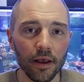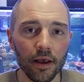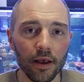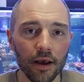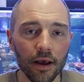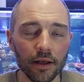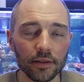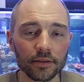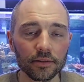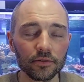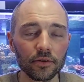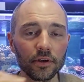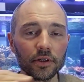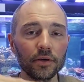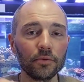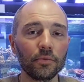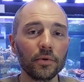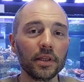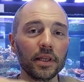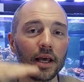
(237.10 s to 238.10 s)
And starting with
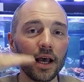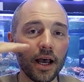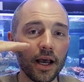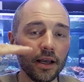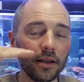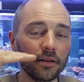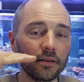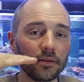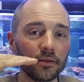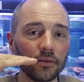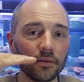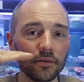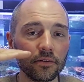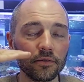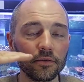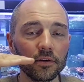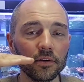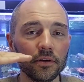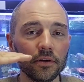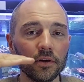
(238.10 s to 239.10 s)
the height,
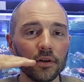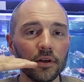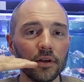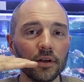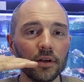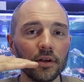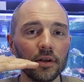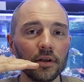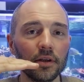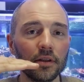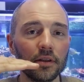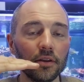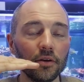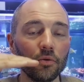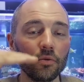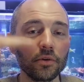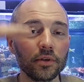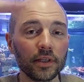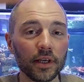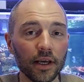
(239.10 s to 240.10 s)
the old
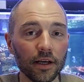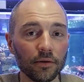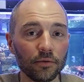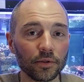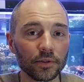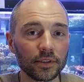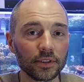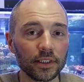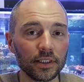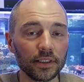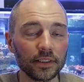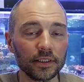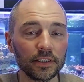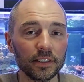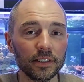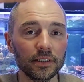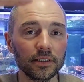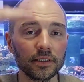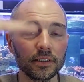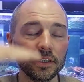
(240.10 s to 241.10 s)
tank was 60
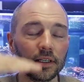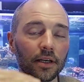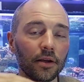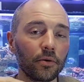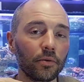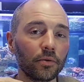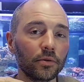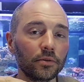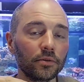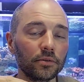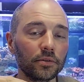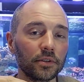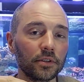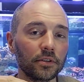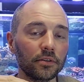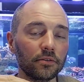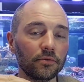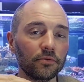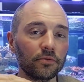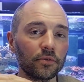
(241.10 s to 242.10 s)
and I reduced it to
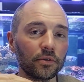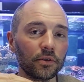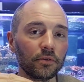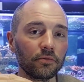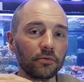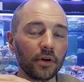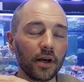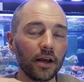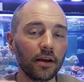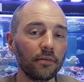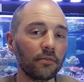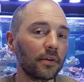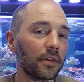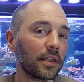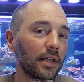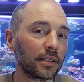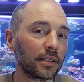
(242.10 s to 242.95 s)
45, and that